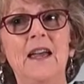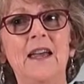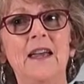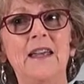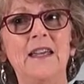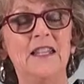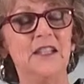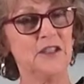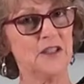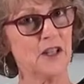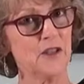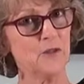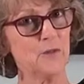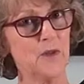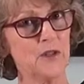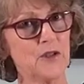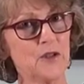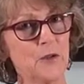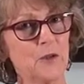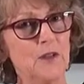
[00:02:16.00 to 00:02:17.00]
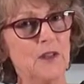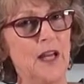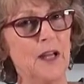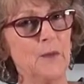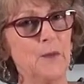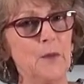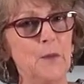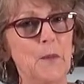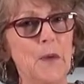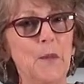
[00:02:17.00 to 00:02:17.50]
And another ritual I
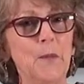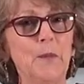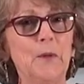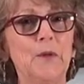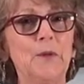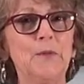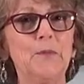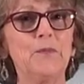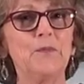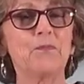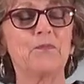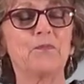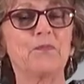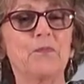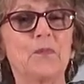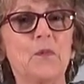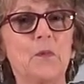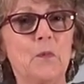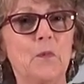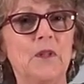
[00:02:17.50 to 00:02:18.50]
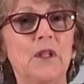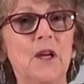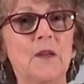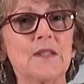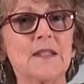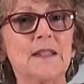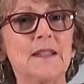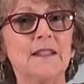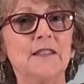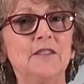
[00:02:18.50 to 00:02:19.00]
remember when I
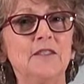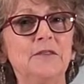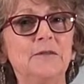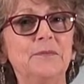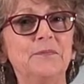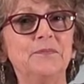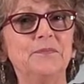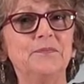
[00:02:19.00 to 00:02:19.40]
was little,